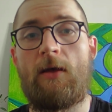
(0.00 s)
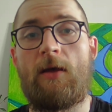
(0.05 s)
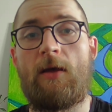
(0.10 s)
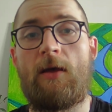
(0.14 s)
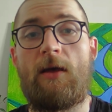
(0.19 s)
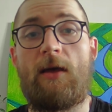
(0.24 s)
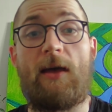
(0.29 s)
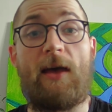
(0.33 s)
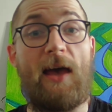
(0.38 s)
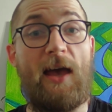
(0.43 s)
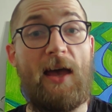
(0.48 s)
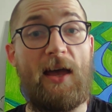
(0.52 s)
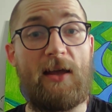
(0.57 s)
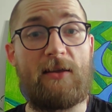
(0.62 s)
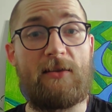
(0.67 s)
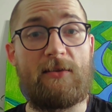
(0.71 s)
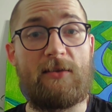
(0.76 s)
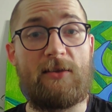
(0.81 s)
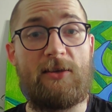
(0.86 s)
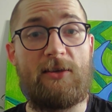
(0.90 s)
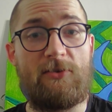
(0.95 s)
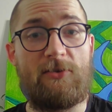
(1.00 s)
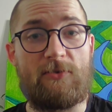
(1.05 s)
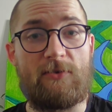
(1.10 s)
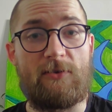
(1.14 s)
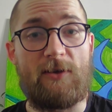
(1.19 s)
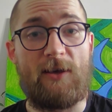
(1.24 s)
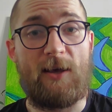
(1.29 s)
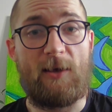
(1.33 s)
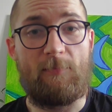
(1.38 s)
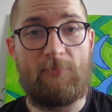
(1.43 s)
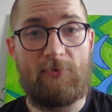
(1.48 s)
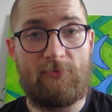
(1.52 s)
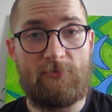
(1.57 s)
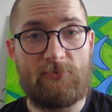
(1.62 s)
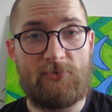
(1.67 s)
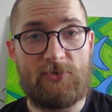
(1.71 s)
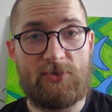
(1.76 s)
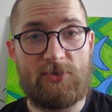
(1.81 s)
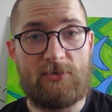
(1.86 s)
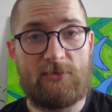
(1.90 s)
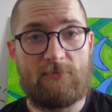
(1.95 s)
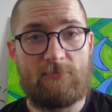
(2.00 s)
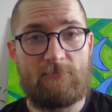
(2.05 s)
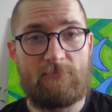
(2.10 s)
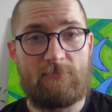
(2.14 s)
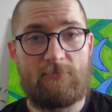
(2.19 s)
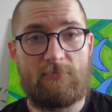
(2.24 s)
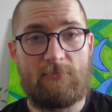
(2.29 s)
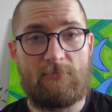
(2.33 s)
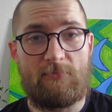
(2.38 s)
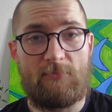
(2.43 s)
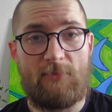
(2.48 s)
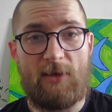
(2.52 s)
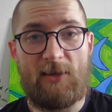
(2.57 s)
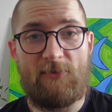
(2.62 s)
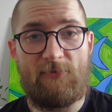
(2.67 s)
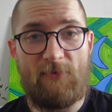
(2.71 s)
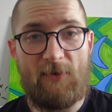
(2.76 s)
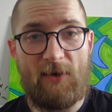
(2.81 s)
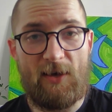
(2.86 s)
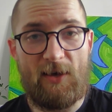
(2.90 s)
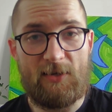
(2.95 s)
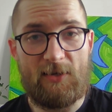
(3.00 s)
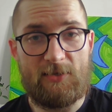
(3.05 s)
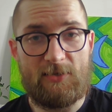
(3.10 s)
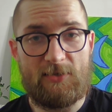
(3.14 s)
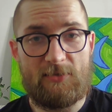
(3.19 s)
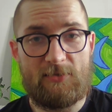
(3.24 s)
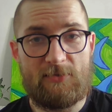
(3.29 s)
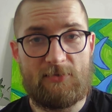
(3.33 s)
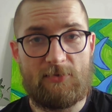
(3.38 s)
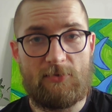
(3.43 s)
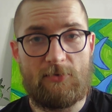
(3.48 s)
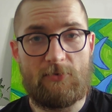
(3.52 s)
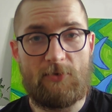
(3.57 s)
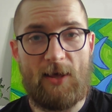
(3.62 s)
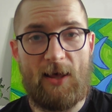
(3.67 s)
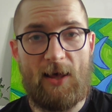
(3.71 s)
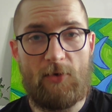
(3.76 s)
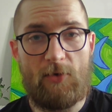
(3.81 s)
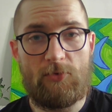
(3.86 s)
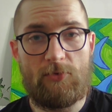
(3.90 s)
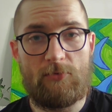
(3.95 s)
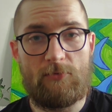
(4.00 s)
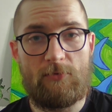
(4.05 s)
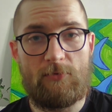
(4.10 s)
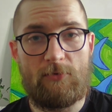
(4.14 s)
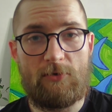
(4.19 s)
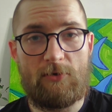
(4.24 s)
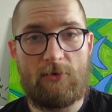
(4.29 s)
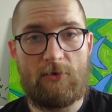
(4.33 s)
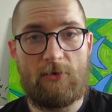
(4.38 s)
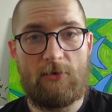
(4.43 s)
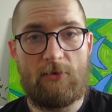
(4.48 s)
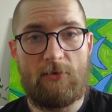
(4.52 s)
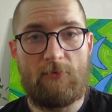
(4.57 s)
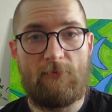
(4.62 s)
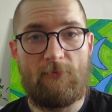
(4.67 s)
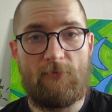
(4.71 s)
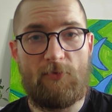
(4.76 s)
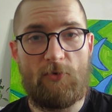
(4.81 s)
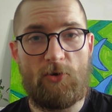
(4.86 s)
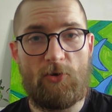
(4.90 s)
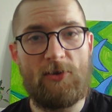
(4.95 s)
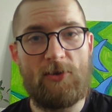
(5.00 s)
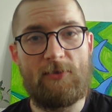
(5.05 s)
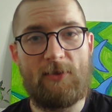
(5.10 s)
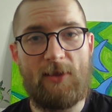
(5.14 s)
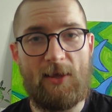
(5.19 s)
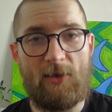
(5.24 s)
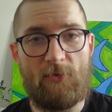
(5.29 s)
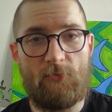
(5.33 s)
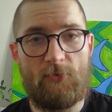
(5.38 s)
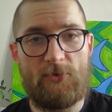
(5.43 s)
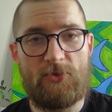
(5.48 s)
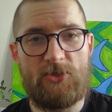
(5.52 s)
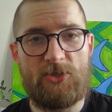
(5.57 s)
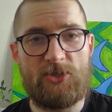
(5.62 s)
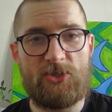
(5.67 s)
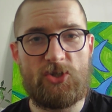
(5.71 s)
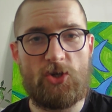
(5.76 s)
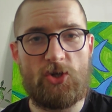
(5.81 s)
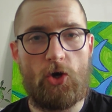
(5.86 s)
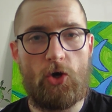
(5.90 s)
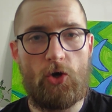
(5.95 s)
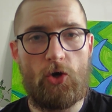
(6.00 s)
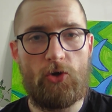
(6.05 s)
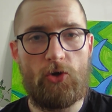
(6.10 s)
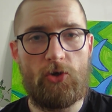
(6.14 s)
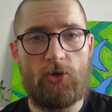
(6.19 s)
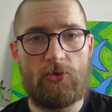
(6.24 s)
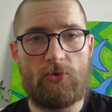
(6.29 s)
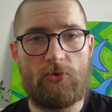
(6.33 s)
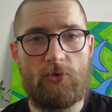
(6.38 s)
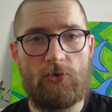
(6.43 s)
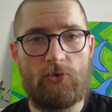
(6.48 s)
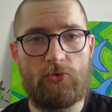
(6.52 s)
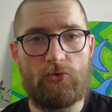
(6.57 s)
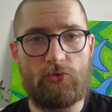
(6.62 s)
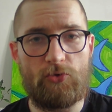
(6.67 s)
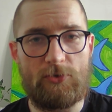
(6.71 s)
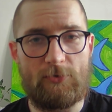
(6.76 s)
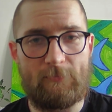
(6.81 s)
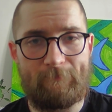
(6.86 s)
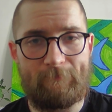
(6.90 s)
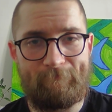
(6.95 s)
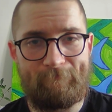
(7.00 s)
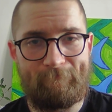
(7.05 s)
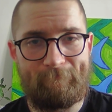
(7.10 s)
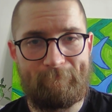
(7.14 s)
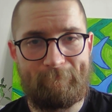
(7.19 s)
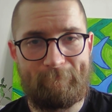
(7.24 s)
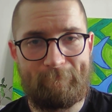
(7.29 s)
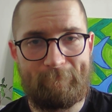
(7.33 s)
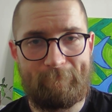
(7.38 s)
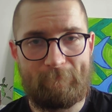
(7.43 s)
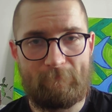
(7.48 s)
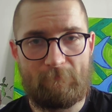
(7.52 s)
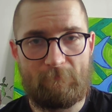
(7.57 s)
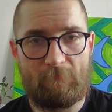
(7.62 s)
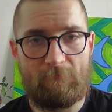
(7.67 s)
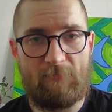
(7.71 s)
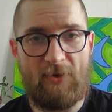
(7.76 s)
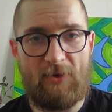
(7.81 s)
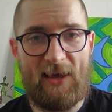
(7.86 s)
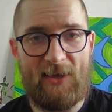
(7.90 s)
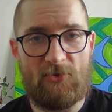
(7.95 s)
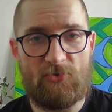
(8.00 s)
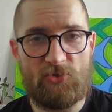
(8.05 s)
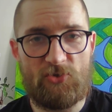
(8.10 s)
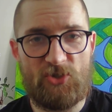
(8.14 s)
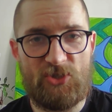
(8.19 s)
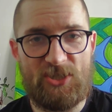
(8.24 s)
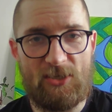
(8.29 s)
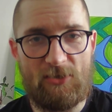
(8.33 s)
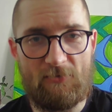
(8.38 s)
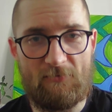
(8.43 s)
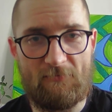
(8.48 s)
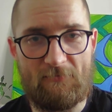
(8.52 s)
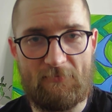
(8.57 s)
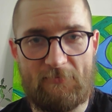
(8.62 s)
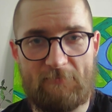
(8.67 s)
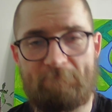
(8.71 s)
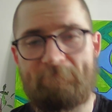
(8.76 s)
And here I post advice on how to learn foreign languages on your own, by yourself.